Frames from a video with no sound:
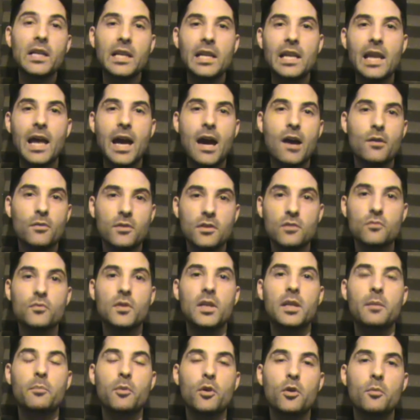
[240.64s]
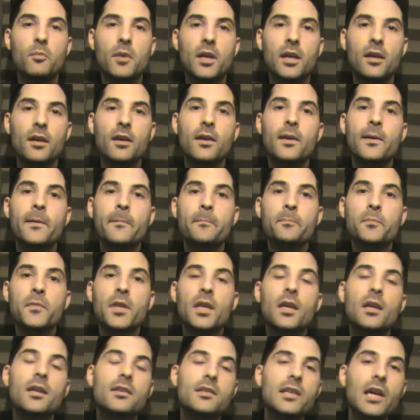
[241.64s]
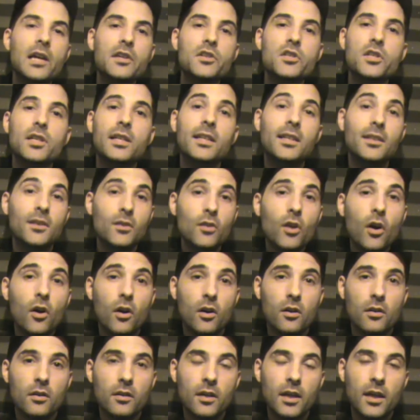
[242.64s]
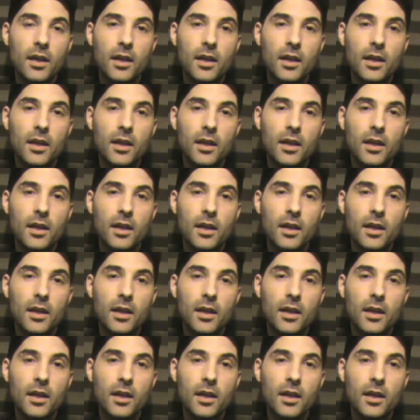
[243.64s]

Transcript: loud and it's really boomy. It's actually not.